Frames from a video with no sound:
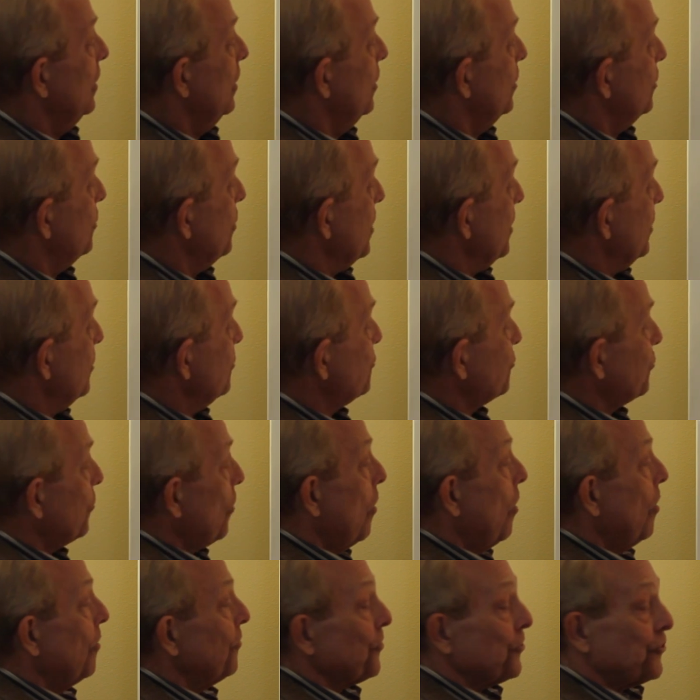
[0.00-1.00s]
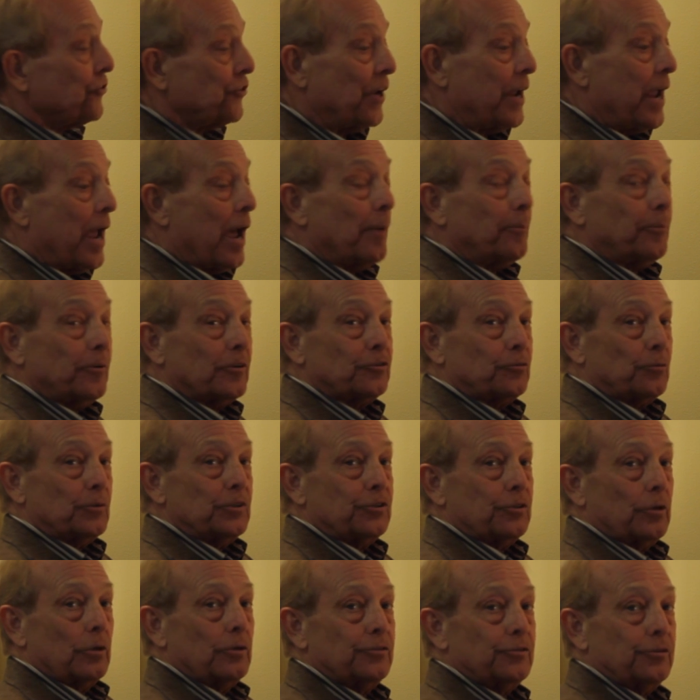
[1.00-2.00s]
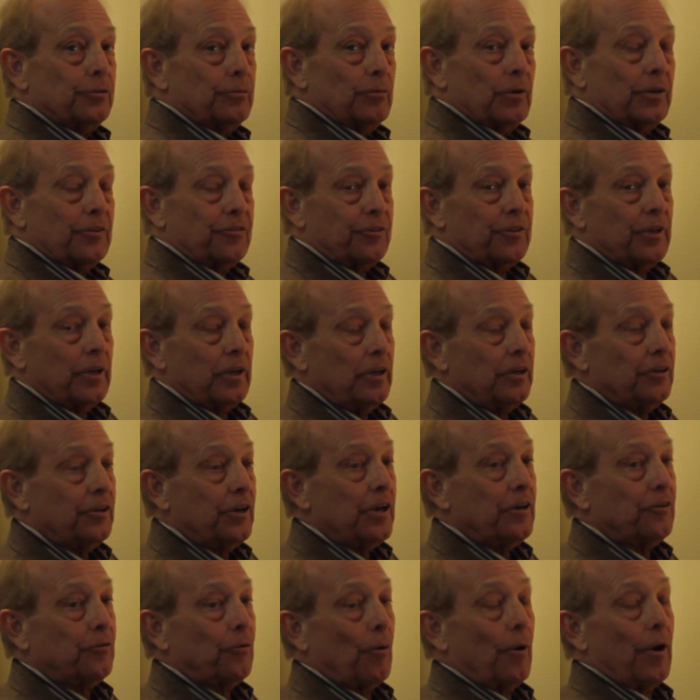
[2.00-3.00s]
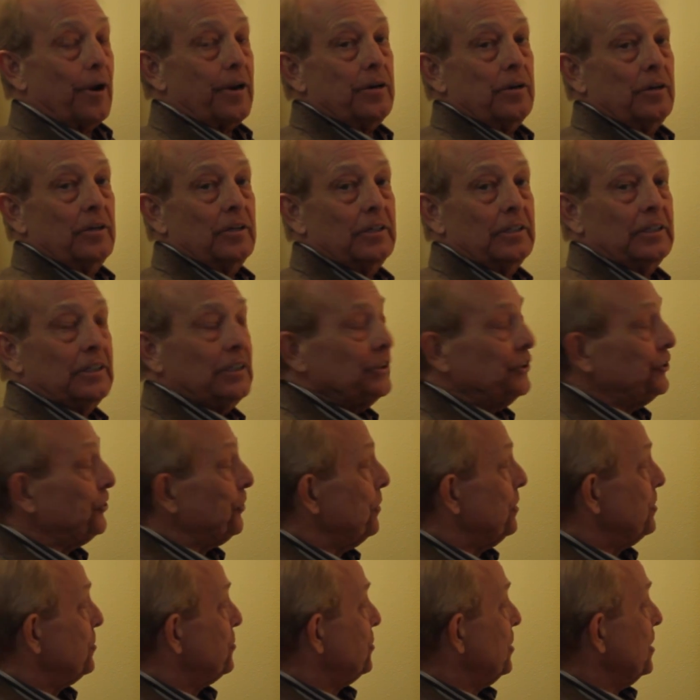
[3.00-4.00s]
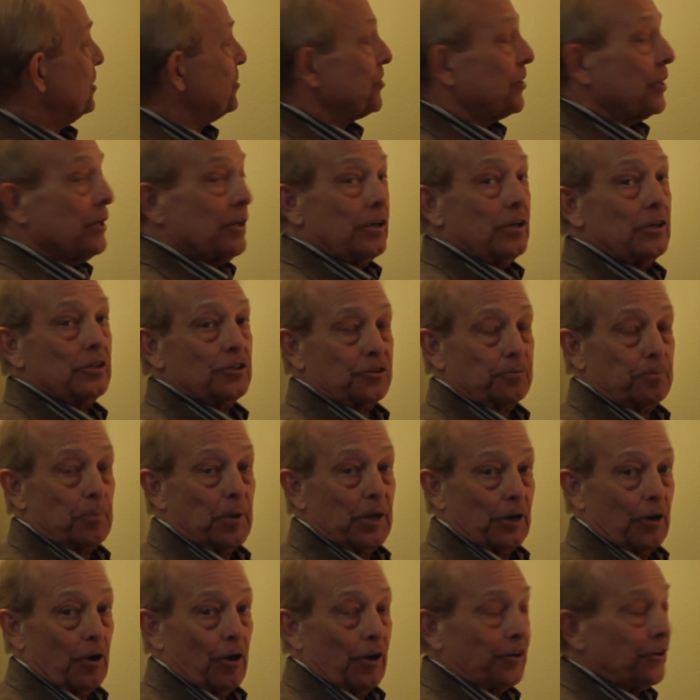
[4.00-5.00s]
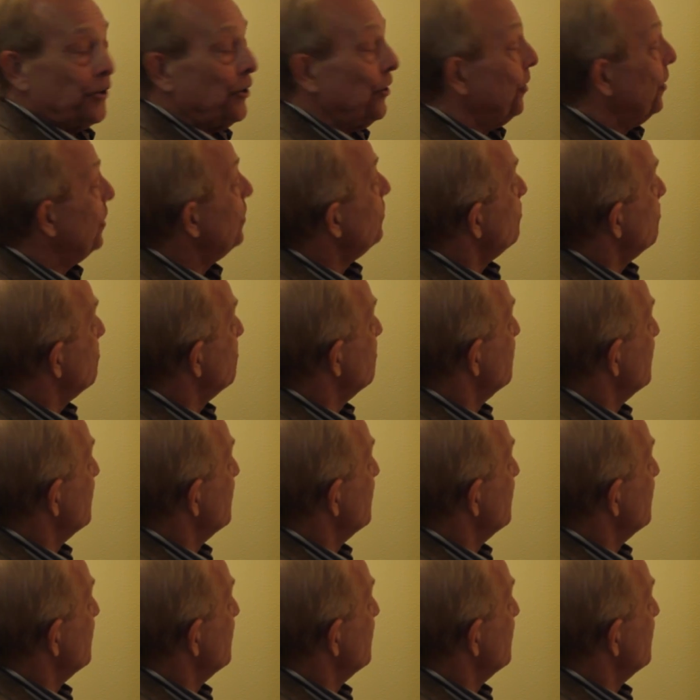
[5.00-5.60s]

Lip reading: To install the Champ, as we showed you with the Detroit Series 60 spin-on unit,